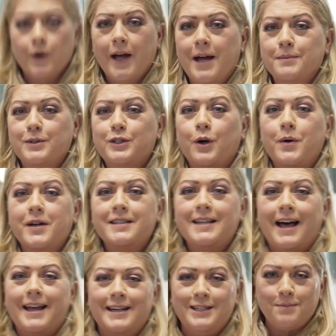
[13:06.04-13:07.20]
Okay, I'm so
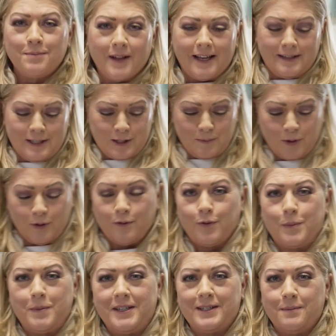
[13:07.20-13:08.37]
excited to plate this
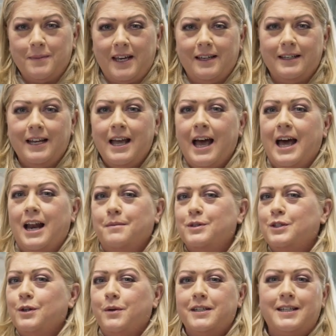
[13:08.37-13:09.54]
beautiful piece of meat, and I'm
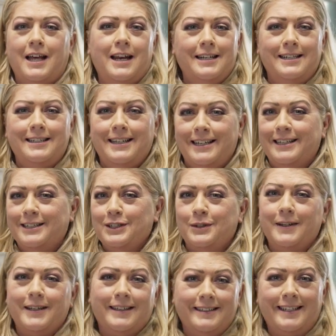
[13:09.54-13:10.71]
so excited to dig
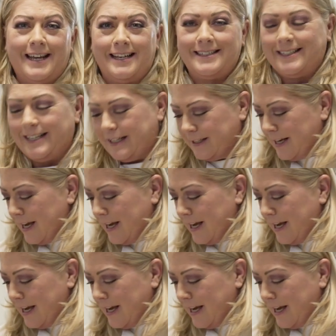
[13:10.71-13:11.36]
into it and taste it.